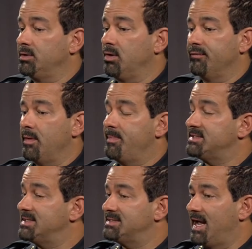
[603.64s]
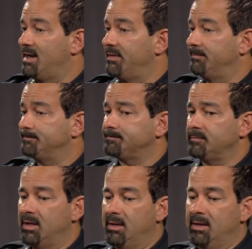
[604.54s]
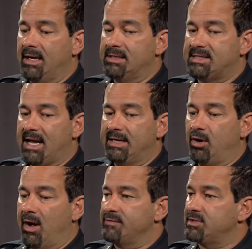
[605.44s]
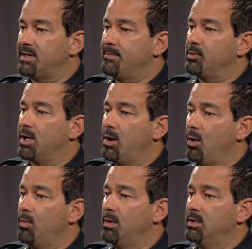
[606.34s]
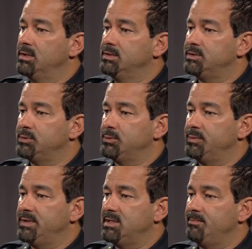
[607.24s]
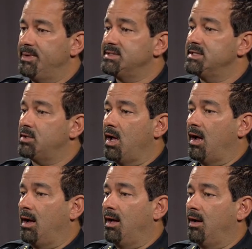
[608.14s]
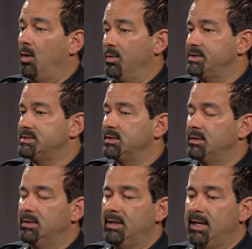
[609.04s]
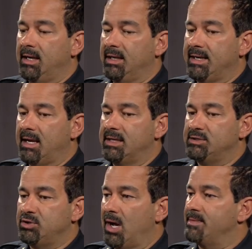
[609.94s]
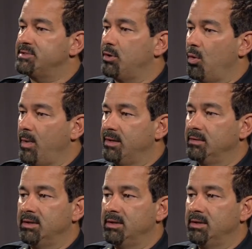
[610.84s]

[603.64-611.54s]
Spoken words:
you know, from the business side of it, I assigned an officer, Abel Cano, to the business owners. Mm-hmm. And again, his job is to go in,